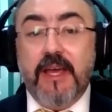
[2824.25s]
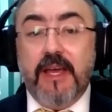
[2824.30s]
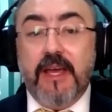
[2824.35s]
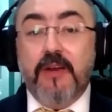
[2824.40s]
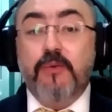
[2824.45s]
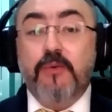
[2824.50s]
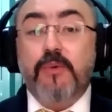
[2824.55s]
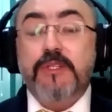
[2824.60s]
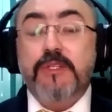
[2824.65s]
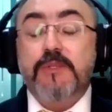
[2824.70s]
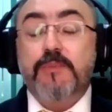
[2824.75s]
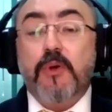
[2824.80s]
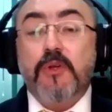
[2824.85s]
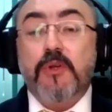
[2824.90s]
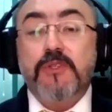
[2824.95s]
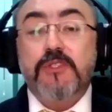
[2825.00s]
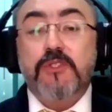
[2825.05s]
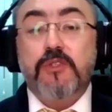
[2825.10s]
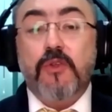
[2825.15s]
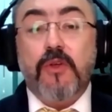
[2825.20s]
in
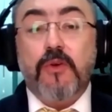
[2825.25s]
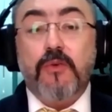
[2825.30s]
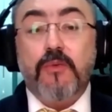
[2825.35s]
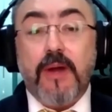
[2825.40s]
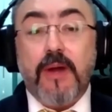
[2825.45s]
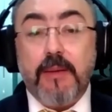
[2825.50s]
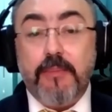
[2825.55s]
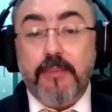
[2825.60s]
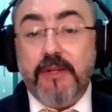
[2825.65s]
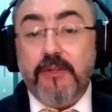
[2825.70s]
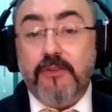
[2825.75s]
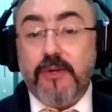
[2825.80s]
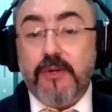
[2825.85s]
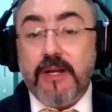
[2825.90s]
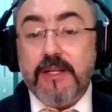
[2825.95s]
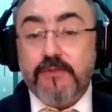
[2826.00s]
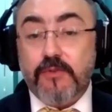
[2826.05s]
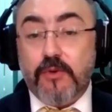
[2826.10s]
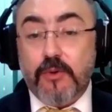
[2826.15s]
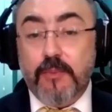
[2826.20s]
response to the rapid
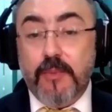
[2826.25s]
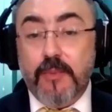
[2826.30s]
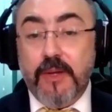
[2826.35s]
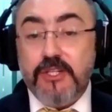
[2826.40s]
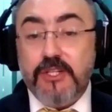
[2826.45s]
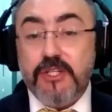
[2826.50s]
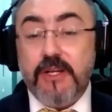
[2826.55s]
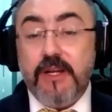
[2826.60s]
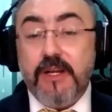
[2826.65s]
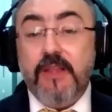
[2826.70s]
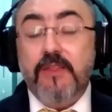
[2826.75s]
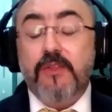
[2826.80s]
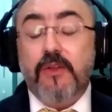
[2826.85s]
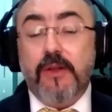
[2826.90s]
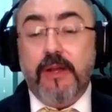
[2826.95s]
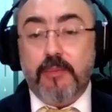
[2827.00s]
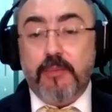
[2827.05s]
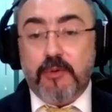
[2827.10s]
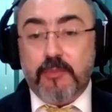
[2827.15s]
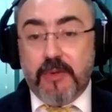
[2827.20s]
transformation in the
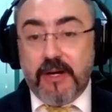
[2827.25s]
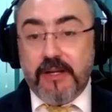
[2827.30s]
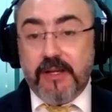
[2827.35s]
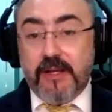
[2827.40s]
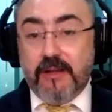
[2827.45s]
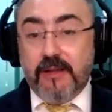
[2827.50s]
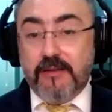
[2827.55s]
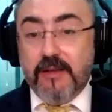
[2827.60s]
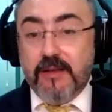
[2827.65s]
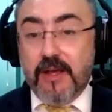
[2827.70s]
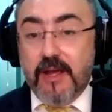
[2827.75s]
labor market.